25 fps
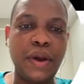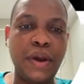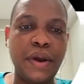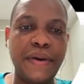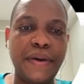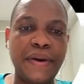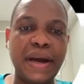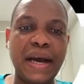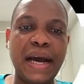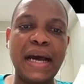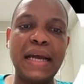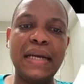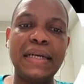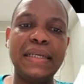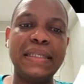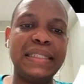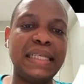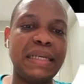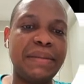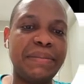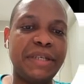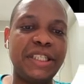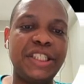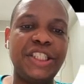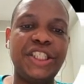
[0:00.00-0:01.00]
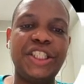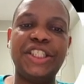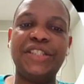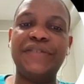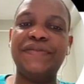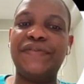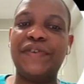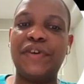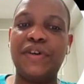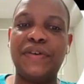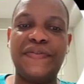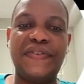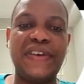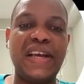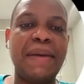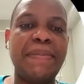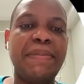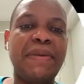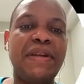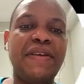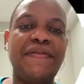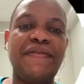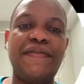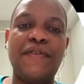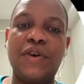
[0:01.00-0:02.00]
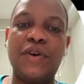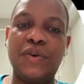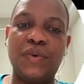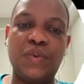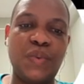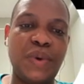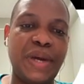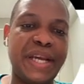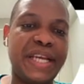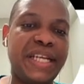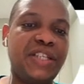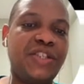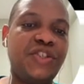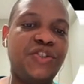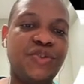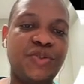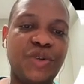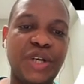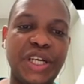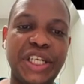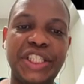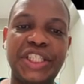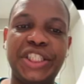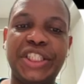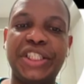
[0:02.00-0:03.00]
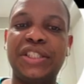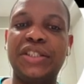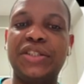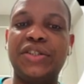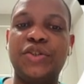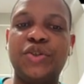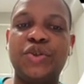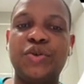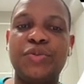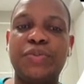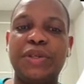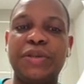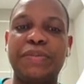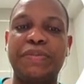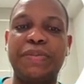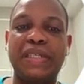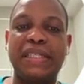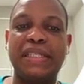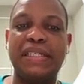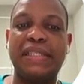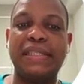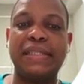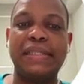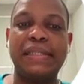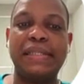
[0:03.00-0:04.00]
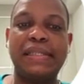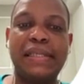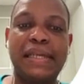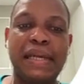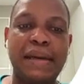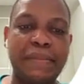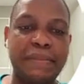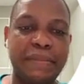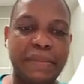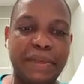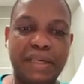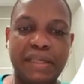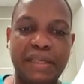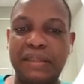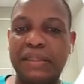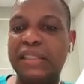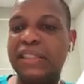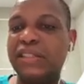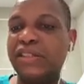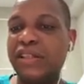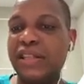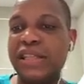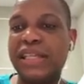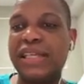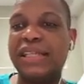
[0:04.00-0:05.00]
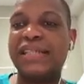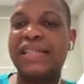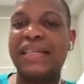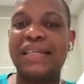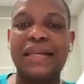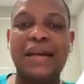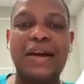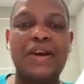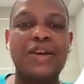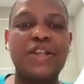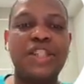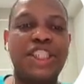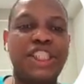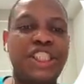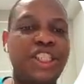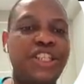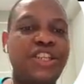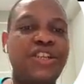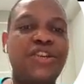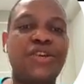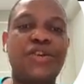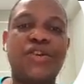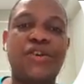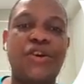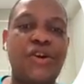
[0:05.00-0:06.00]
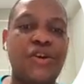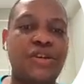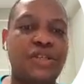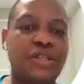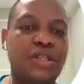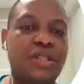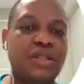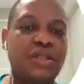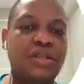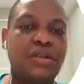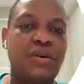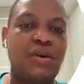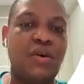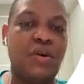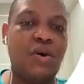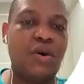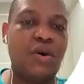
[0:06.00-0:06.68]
color, dimension, font family, font weight, duration, cubic base, and number. These are things that are shared across all